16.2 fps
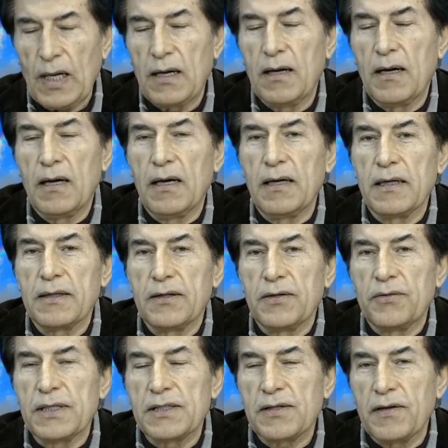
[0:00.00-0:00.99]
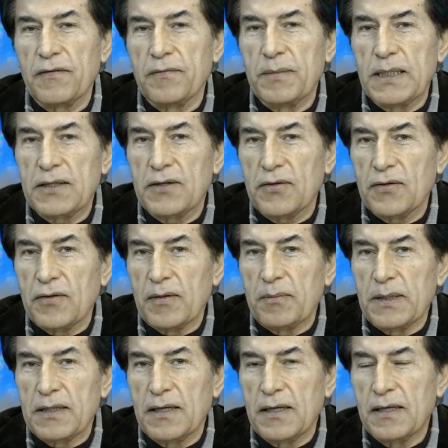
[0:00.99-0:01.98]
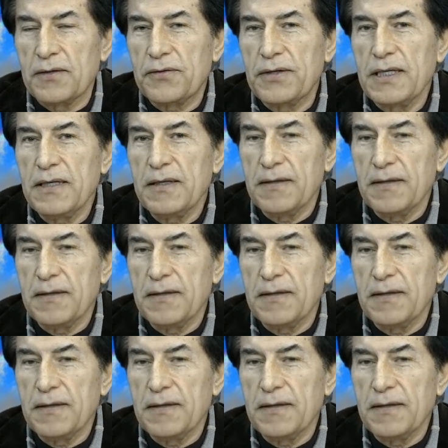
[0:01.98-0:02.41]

Uh, at the risk of making you a bit hungry,